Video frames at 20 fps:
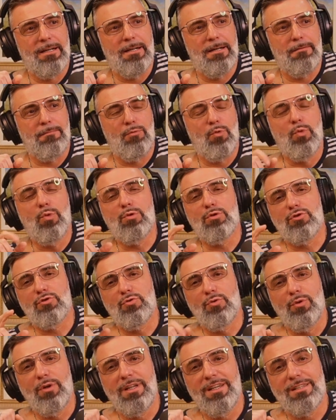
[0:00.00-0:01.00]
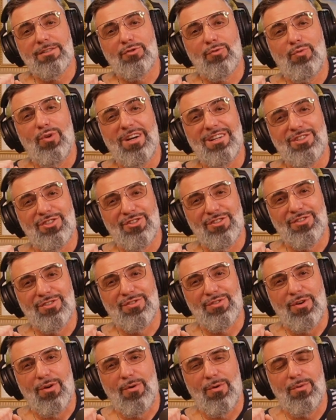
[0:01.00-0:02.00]
Who's doing his questions
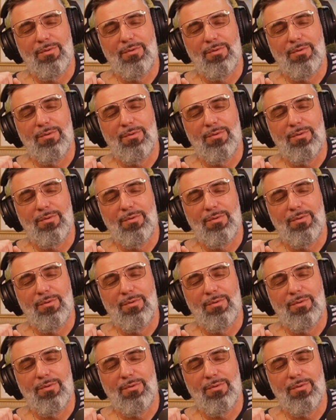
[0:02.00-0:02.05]
though?